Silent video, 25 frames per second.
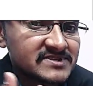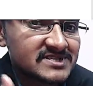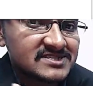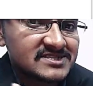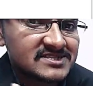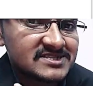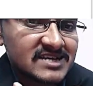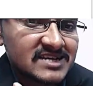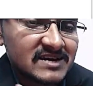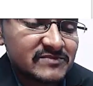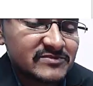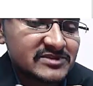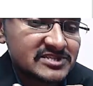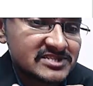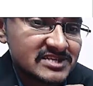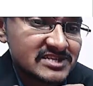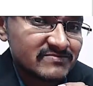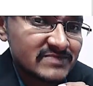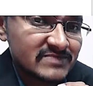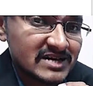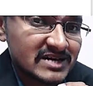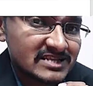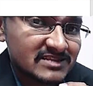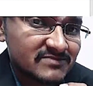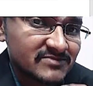chemistry and
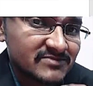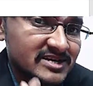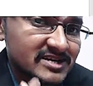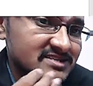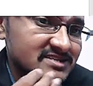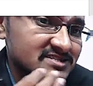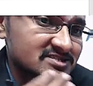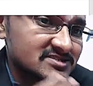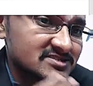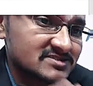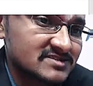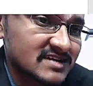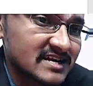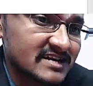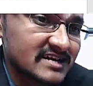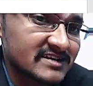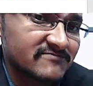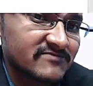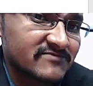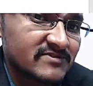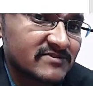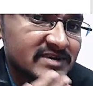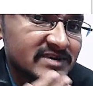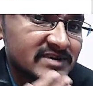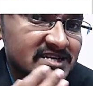mathematics starting from
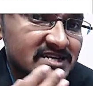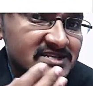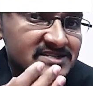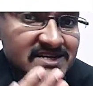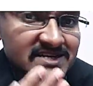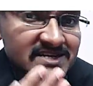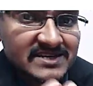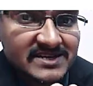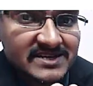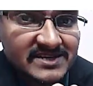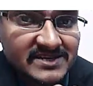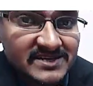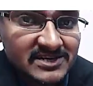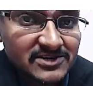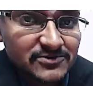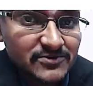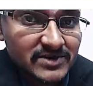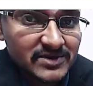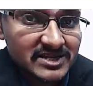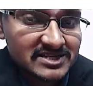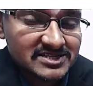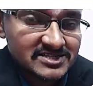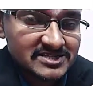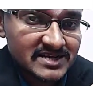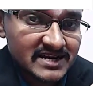8th standard till 12th
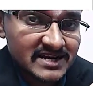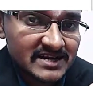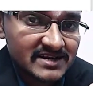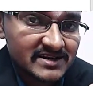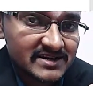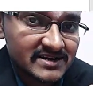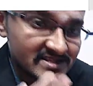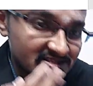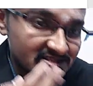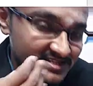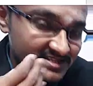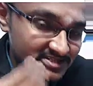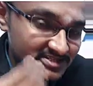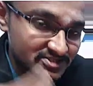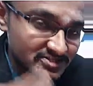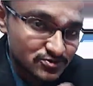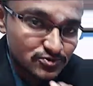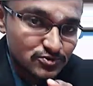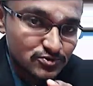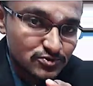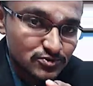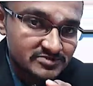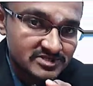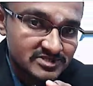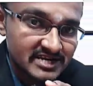standard in this YouTube
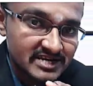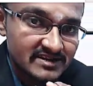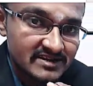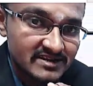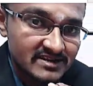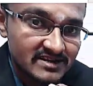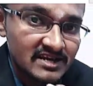channel.